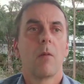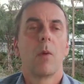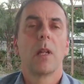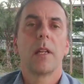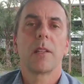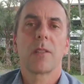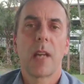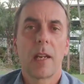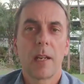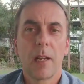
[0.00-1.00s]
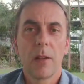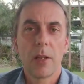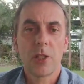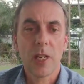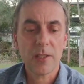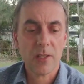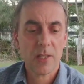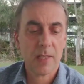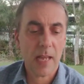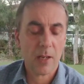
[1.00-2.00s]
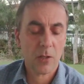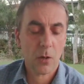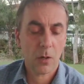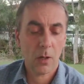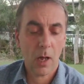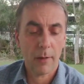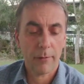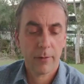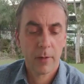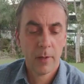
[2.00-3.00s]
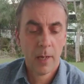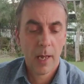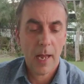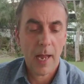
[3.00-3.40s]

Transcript: Really, it's saying that Jesus is that eternal life.